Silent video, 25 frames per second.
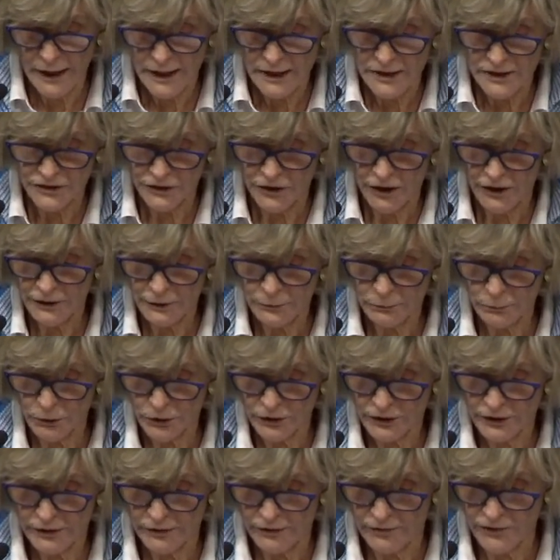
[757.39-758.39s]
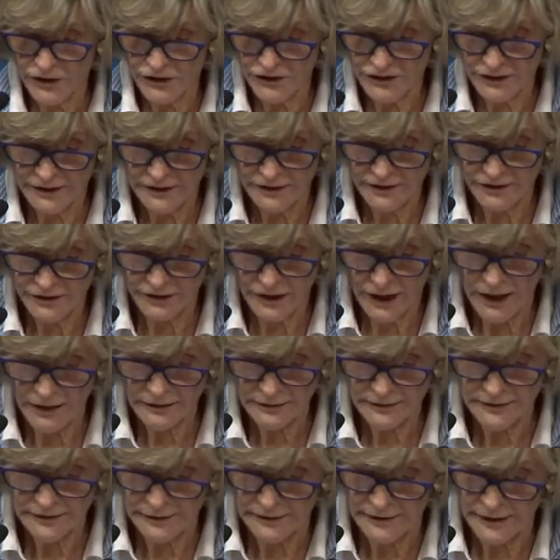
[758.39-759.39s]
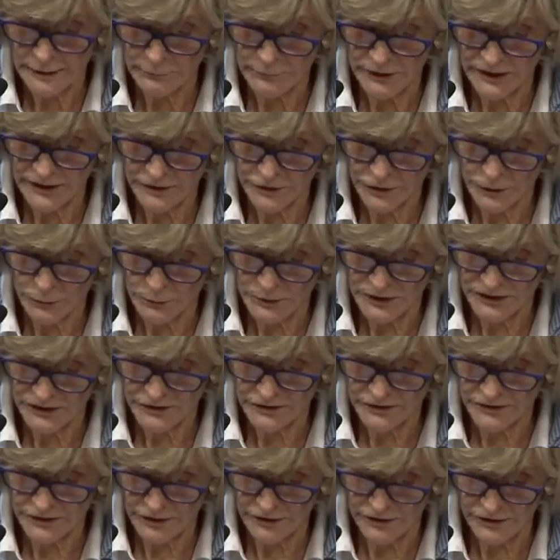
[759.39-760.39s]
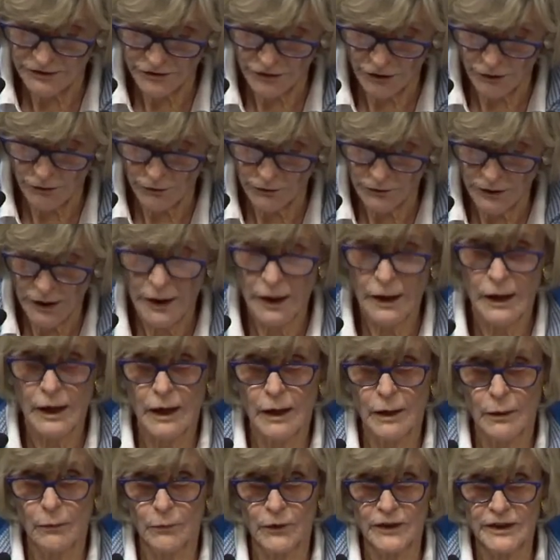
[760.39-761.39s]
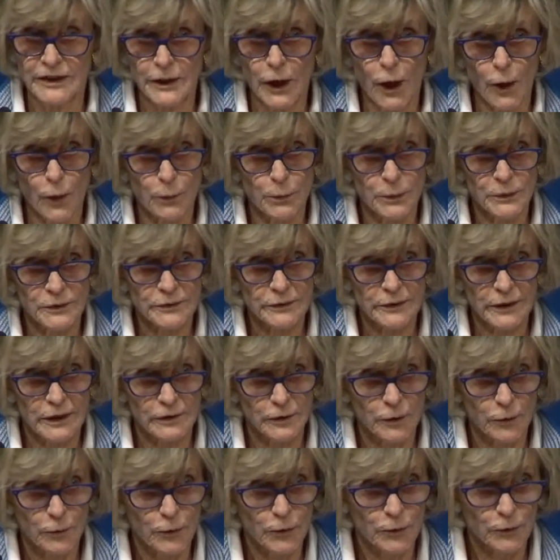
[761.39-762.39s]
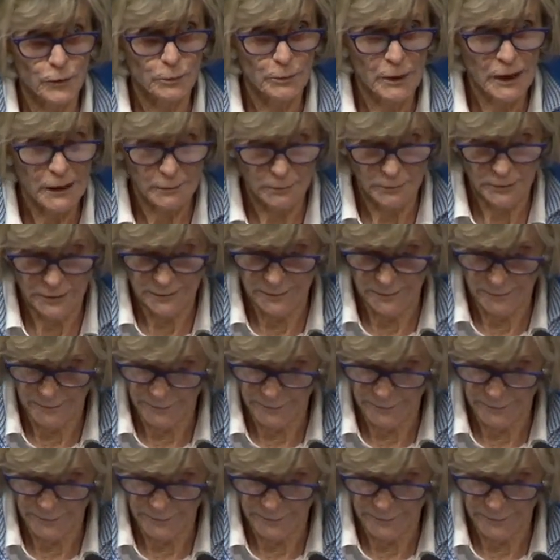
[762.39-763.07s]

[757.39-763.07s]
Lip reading: started working on the city's docks and then went into business on his own when he opened a local pub.